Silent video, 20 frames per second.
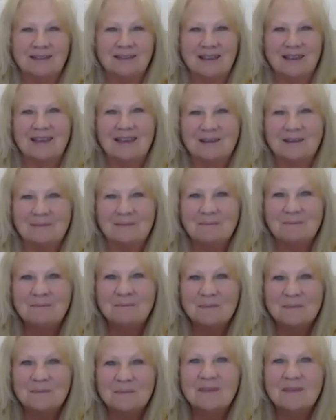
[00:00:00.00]
And
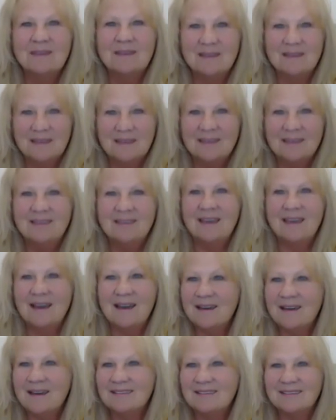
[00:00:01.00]
yeah.